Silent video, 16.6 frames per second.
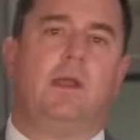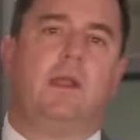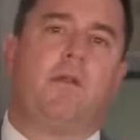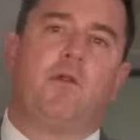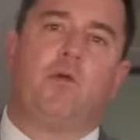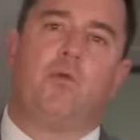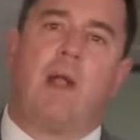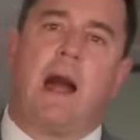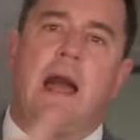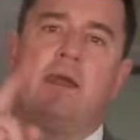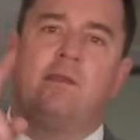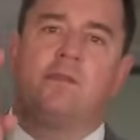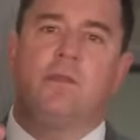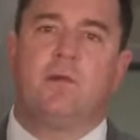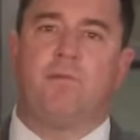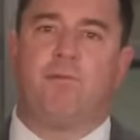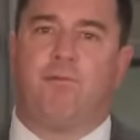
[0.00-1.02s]
Now, the
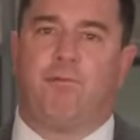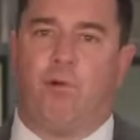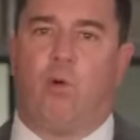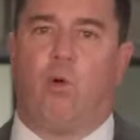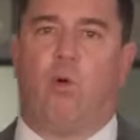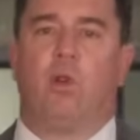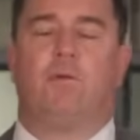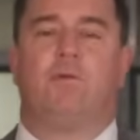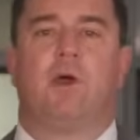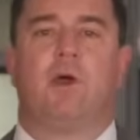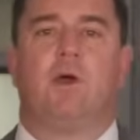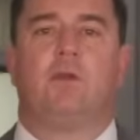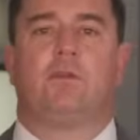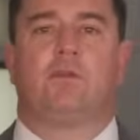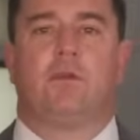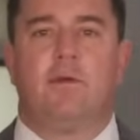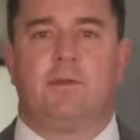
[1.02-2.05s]
rise and the fall of
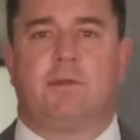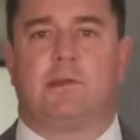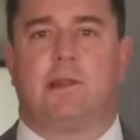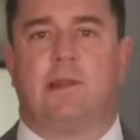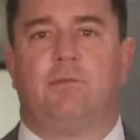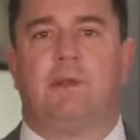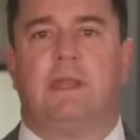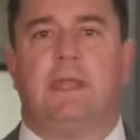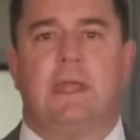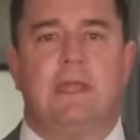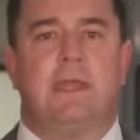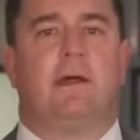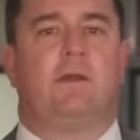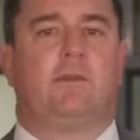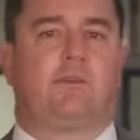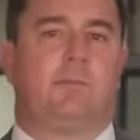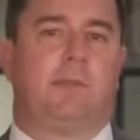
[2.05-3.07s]
service delivery in
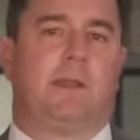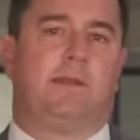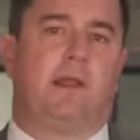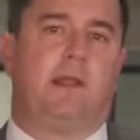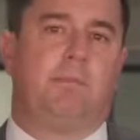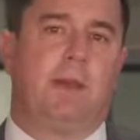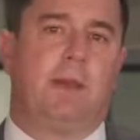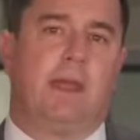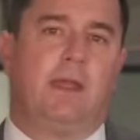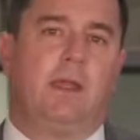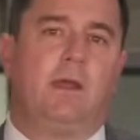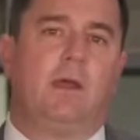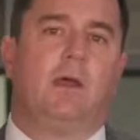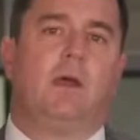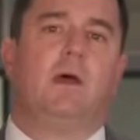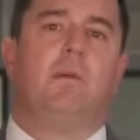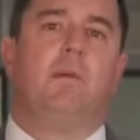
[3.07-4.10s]
Nelson Mandela Bay
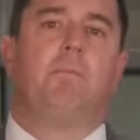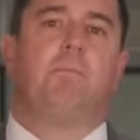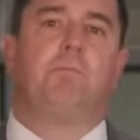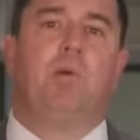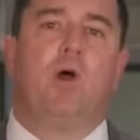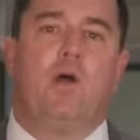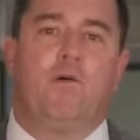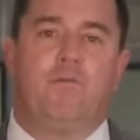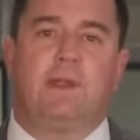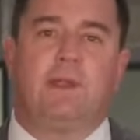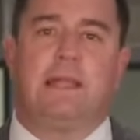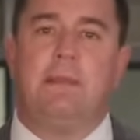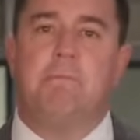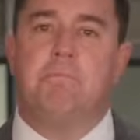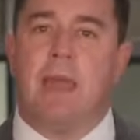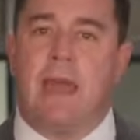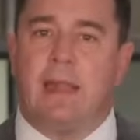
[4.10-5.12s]

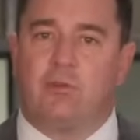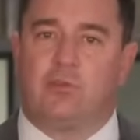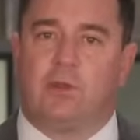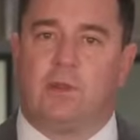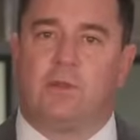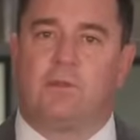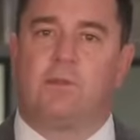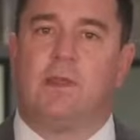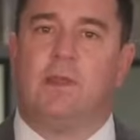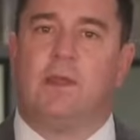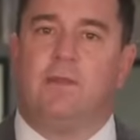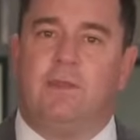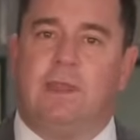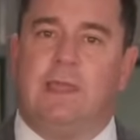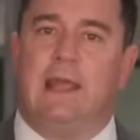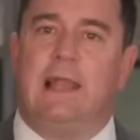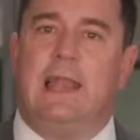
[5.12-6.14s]
perfectly matches
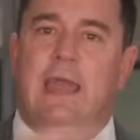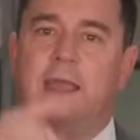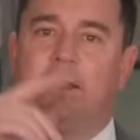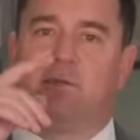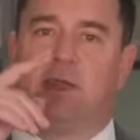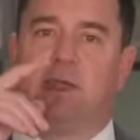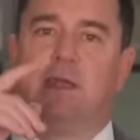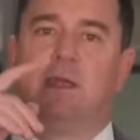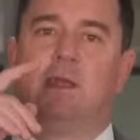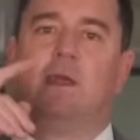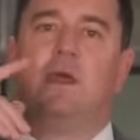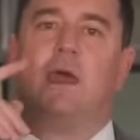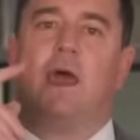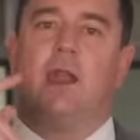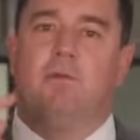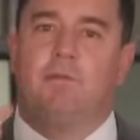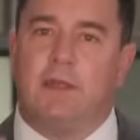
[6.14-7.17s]
the electing
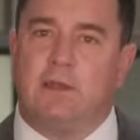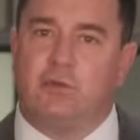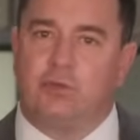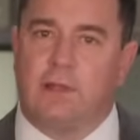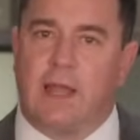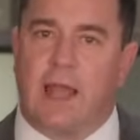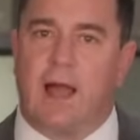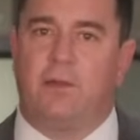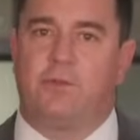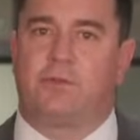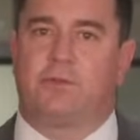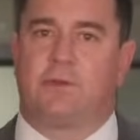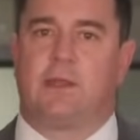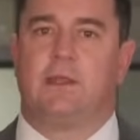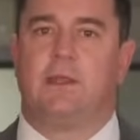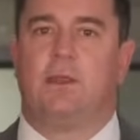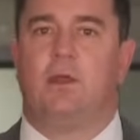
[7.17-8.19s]
and eventual
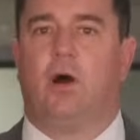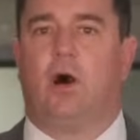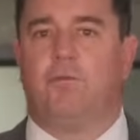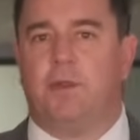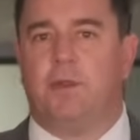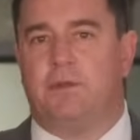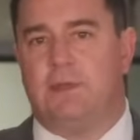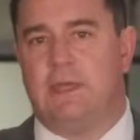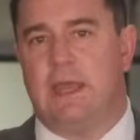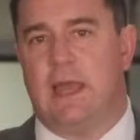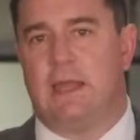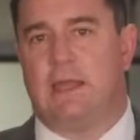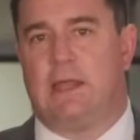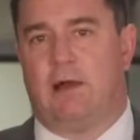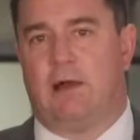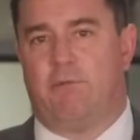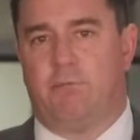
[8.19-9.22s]
ousting of the DA
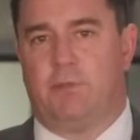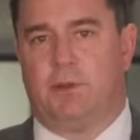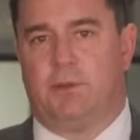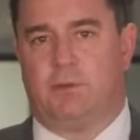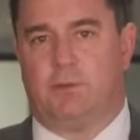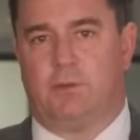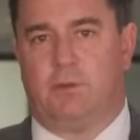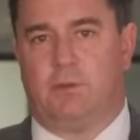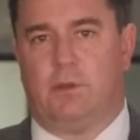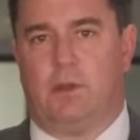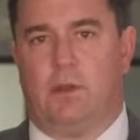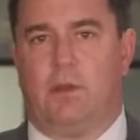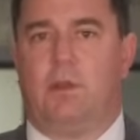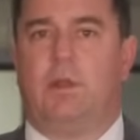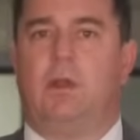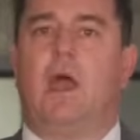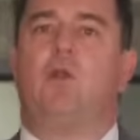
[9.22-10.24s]
government.
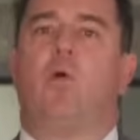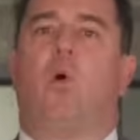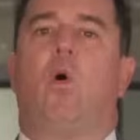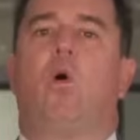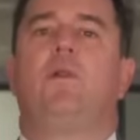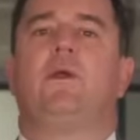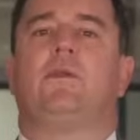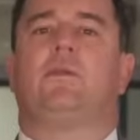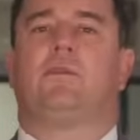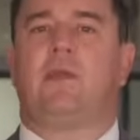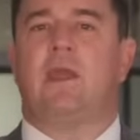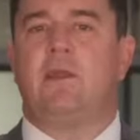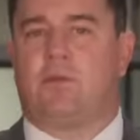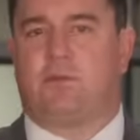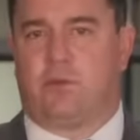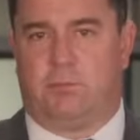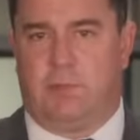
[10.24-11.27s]
And all this
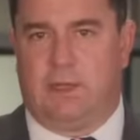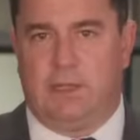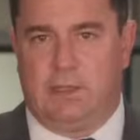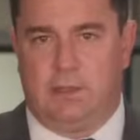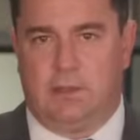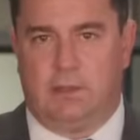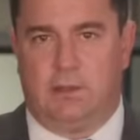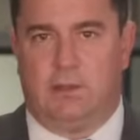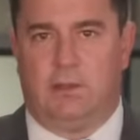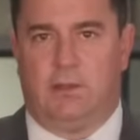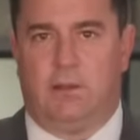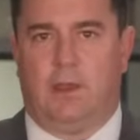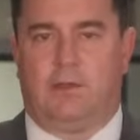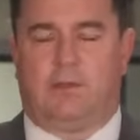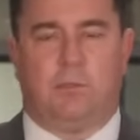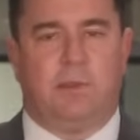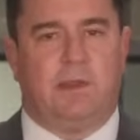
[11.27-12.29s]
says to me
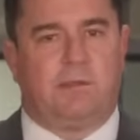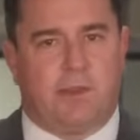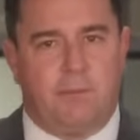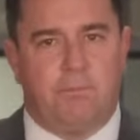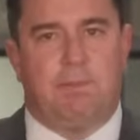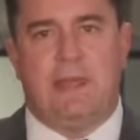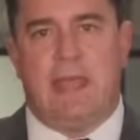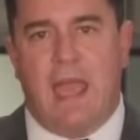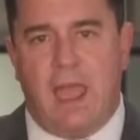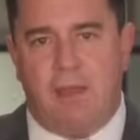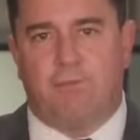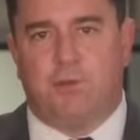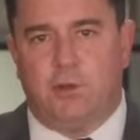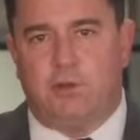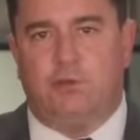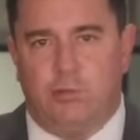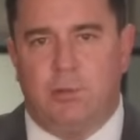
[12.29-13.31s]
is that we simply have
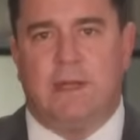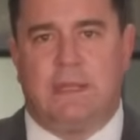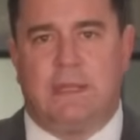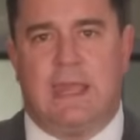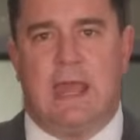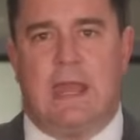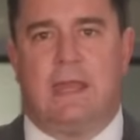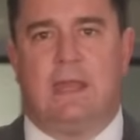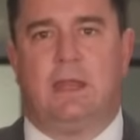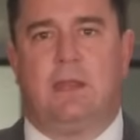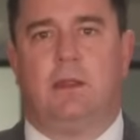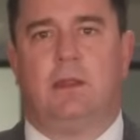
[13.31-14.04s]
to do it again.